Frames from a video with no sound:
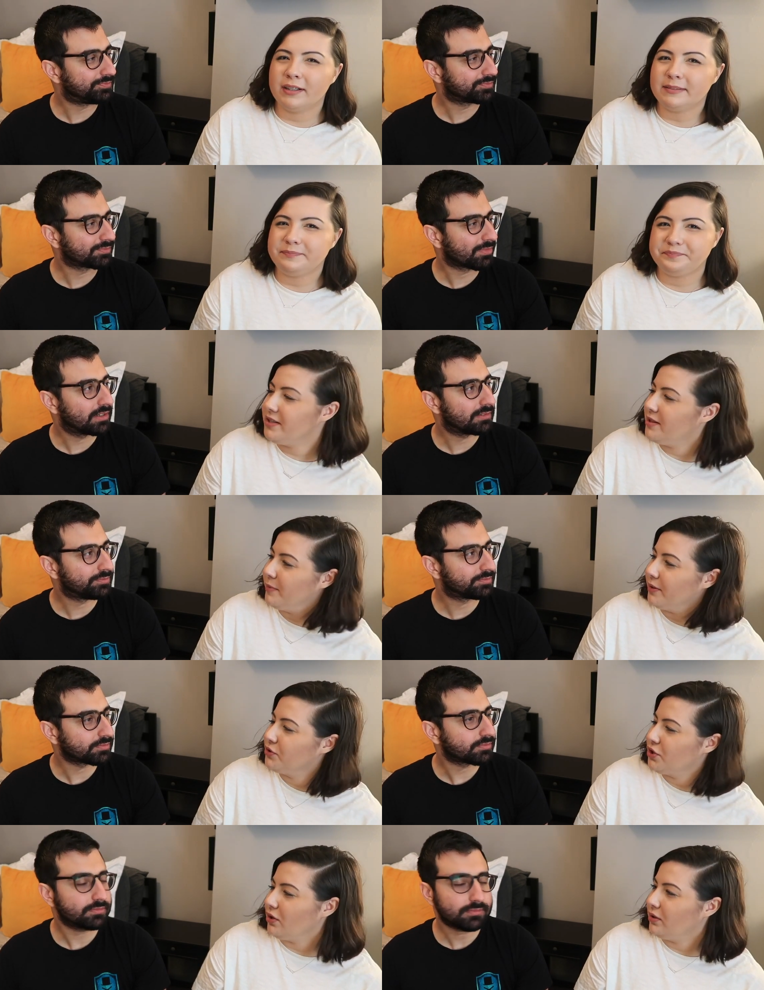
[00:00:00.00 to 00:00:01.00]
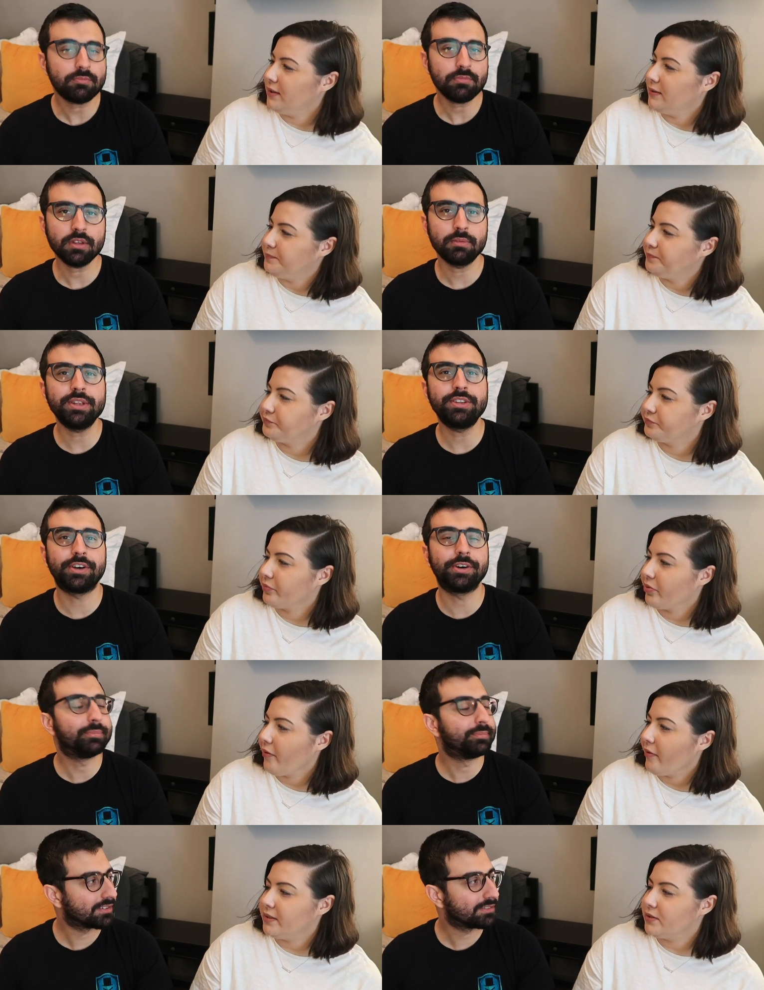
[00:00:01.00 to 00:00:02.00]
Speaker 1: it to the milk chocolate. Me
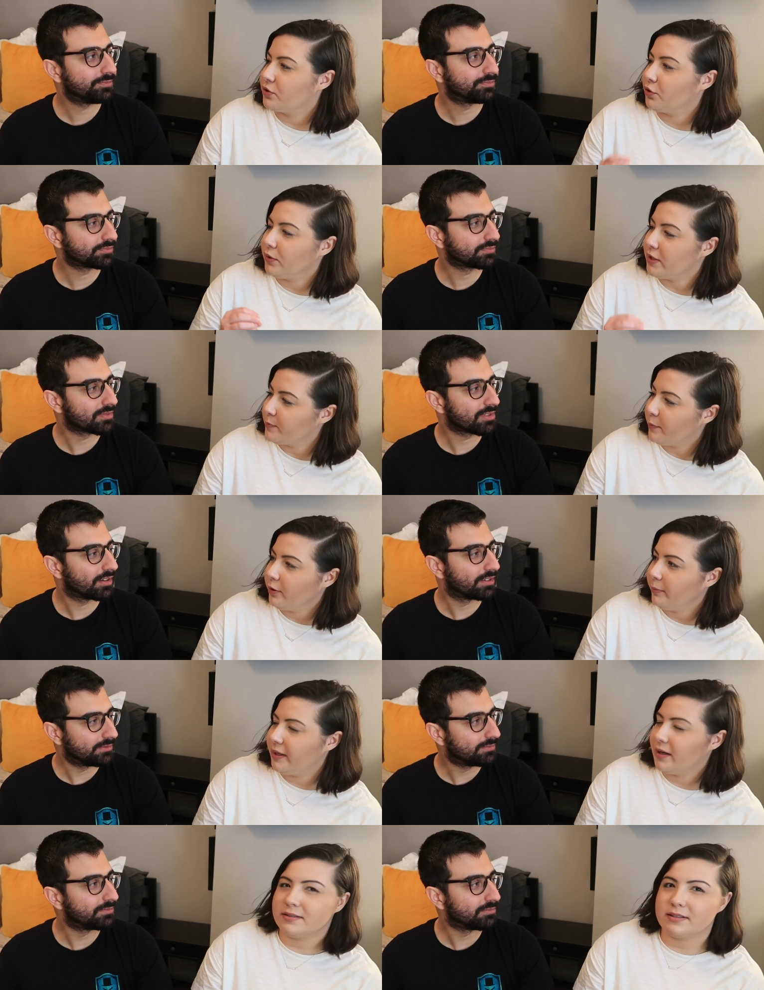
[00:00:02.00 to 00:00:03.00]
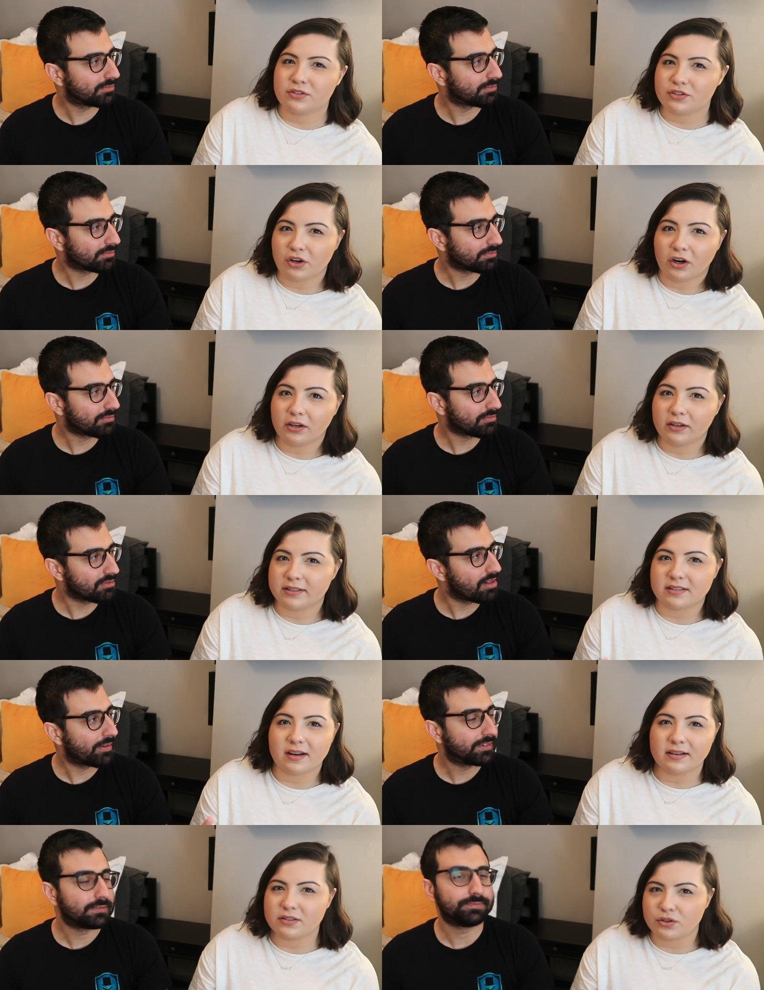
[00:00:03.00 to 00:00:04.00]
too. It's crisper because it's dark. It's
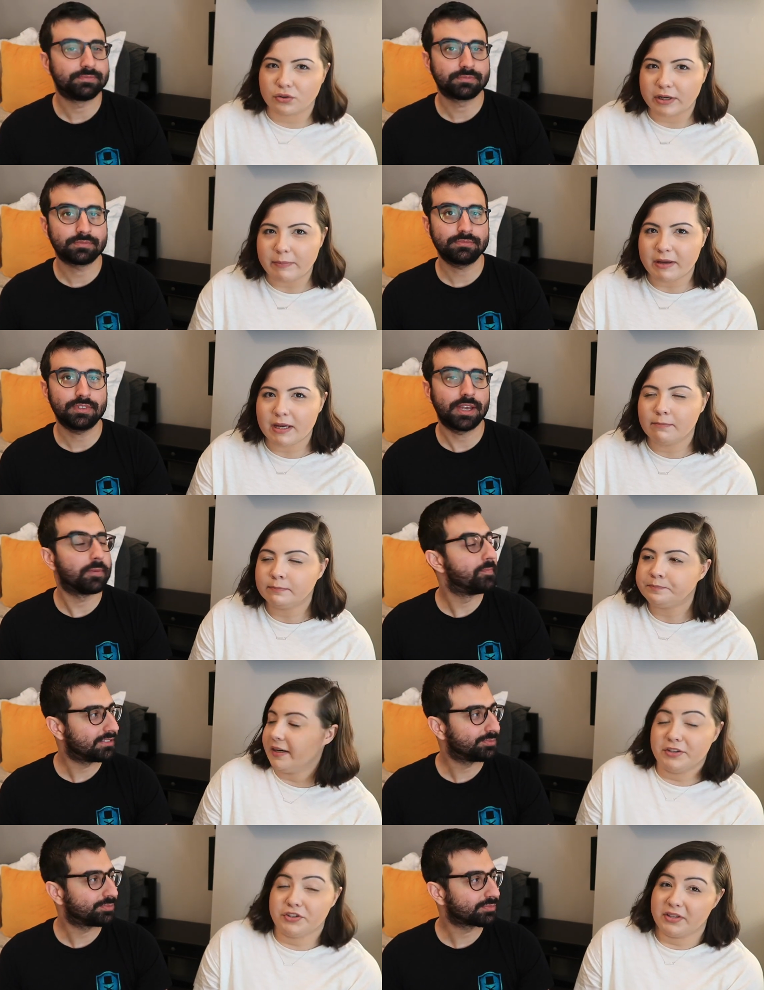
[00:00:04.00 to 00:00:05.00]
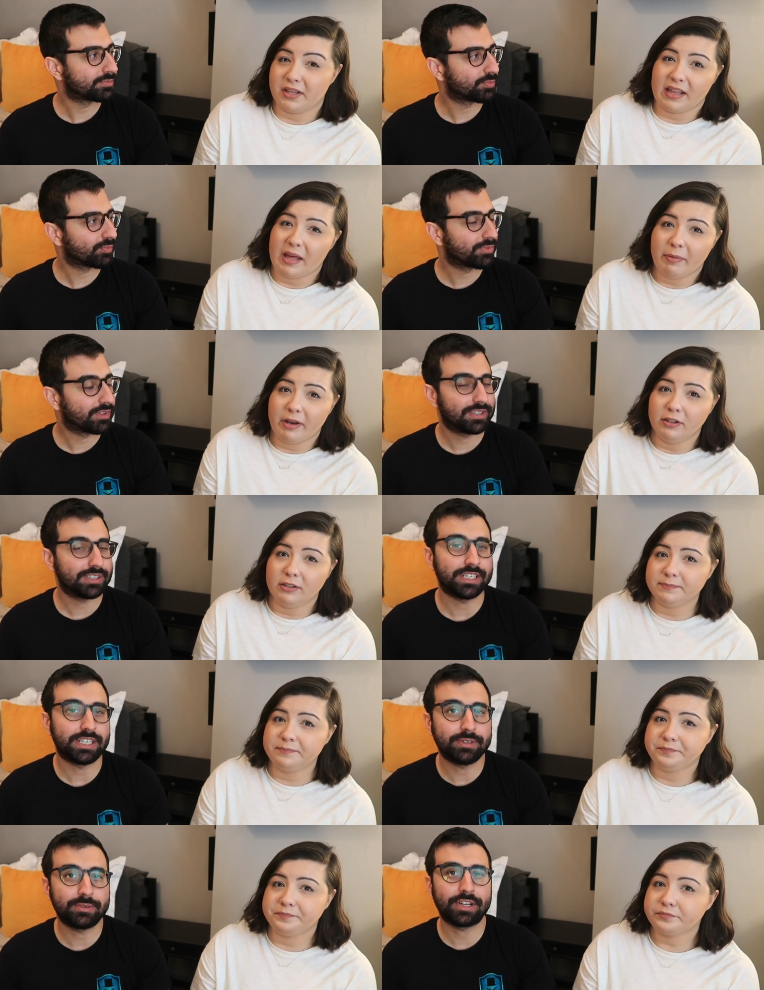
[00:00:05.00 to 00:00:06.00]
not as creamy. Yeah. And I just like that better.
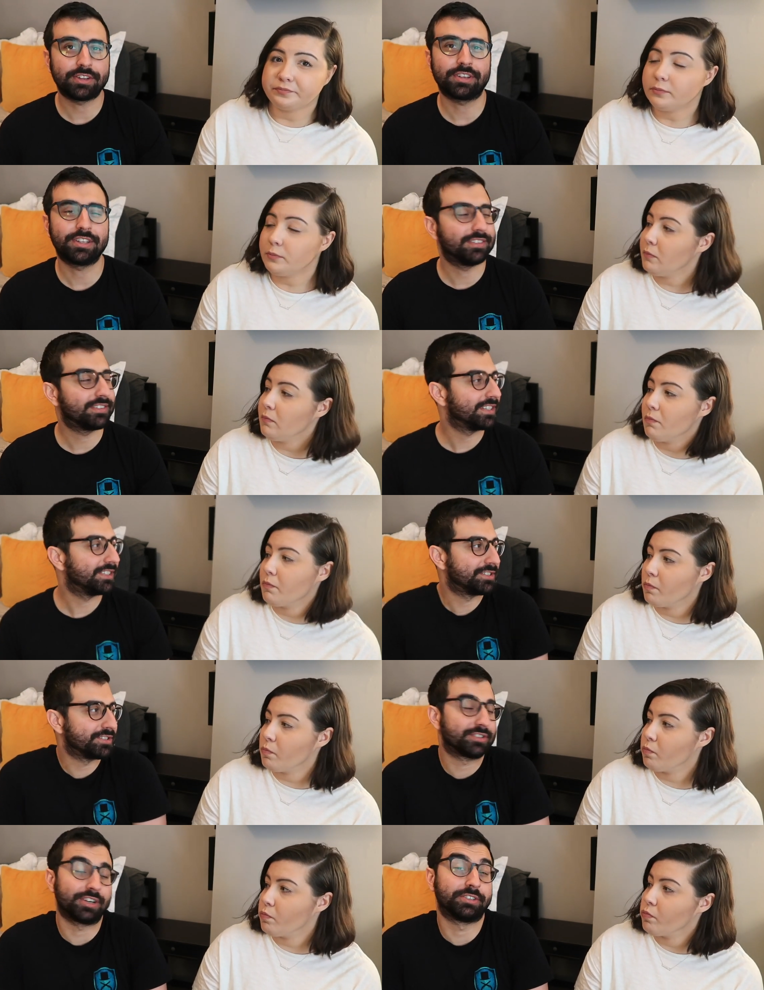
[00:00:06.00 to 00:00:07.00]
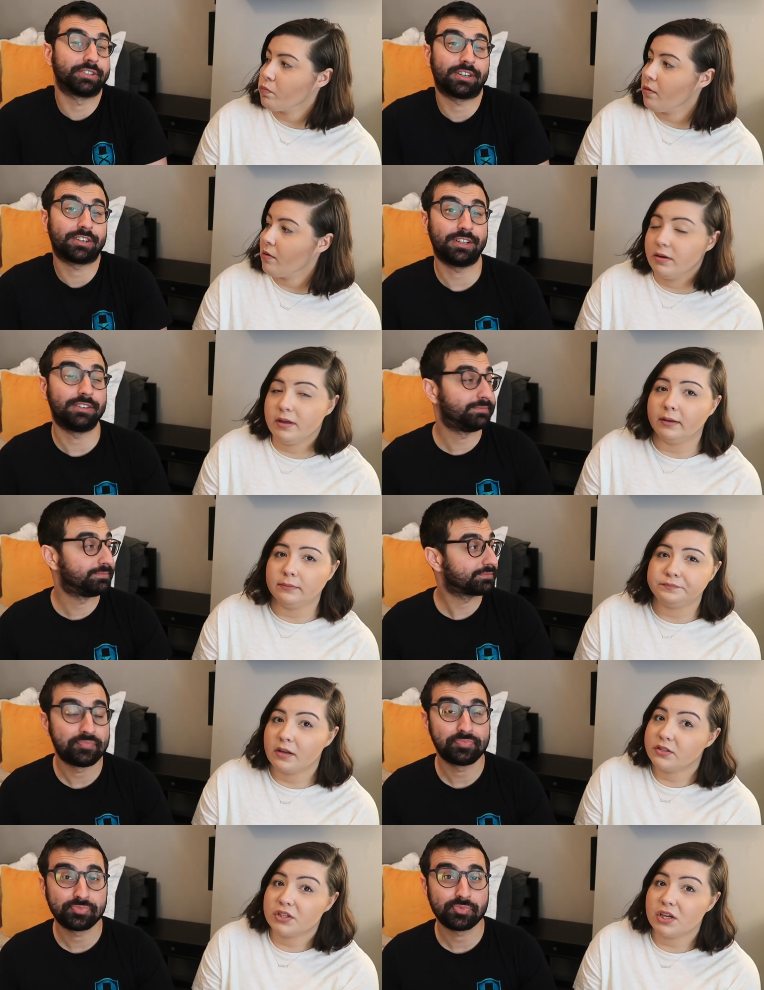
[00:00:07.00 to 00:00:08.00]
I
Speaker 2: mean, what else can you say? It's just dark chocolate. Yeah.
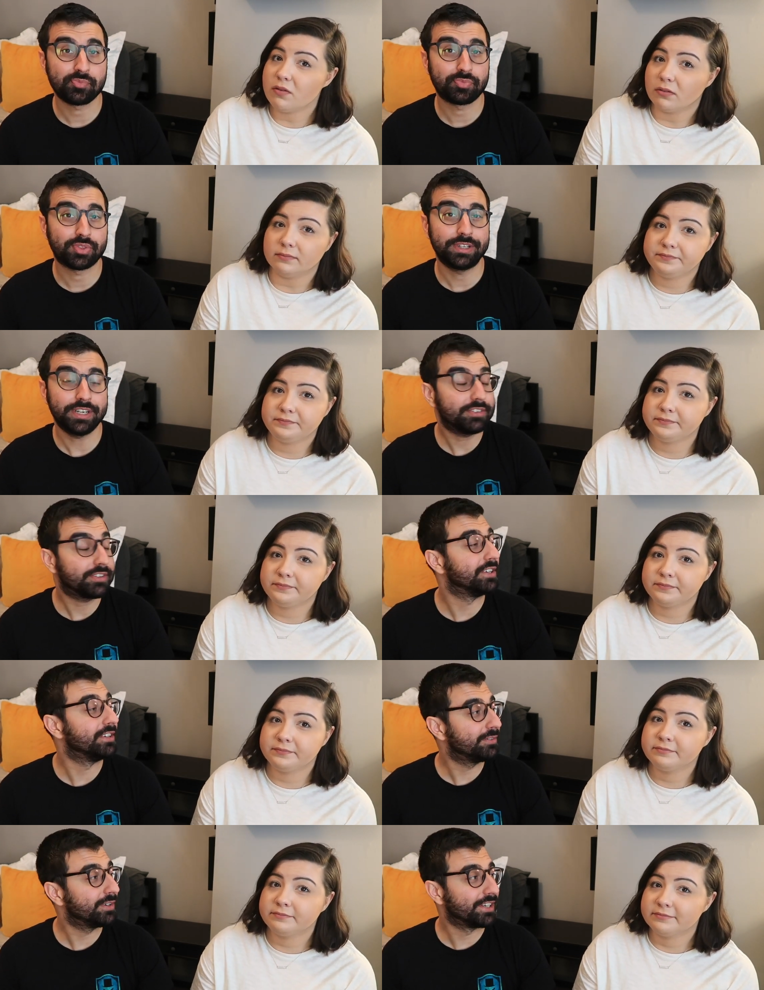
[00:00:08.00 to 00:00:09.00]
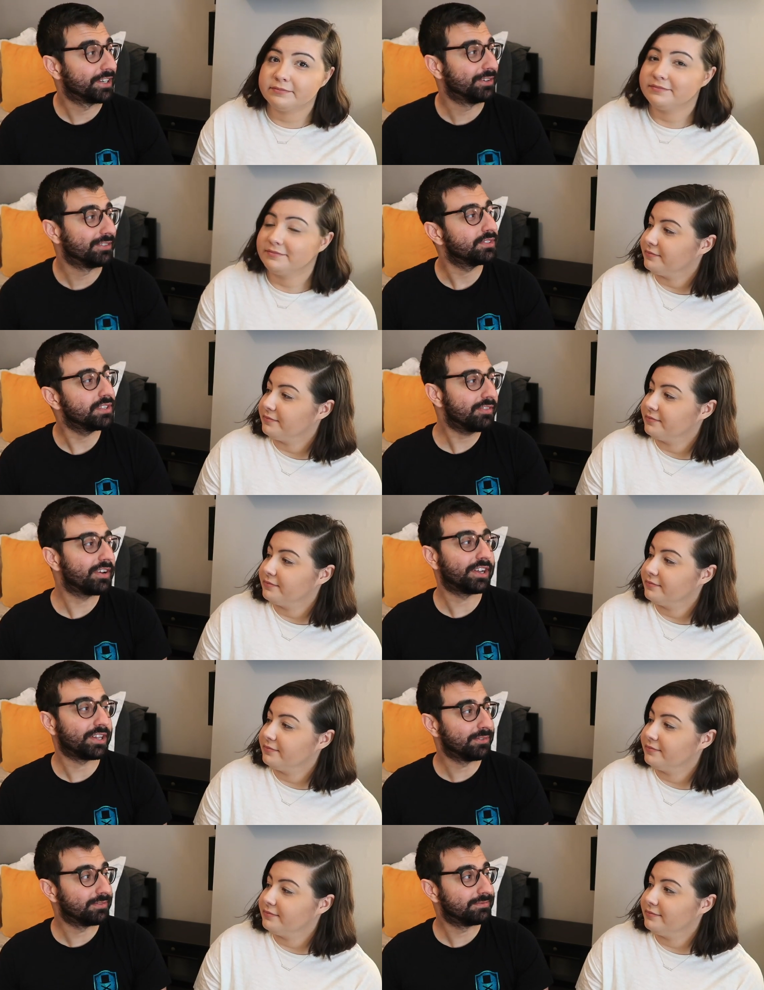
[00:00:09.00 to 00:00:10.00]
It's cute. It is cute. It's very cute. You're very
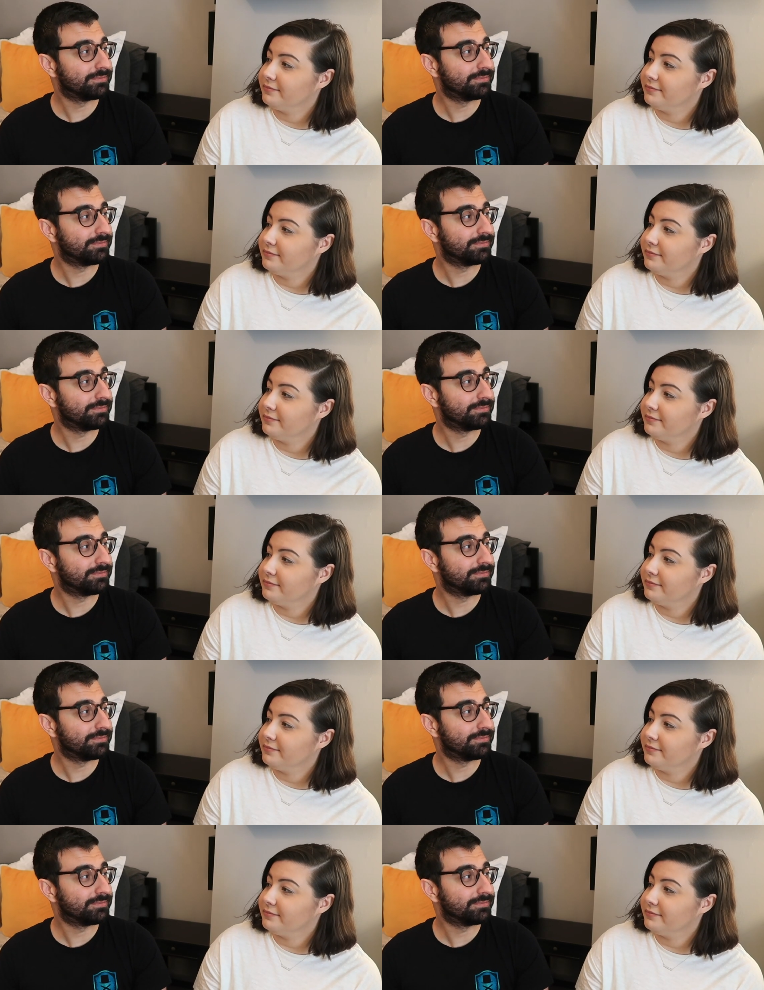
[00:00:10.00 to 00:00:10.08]
cute.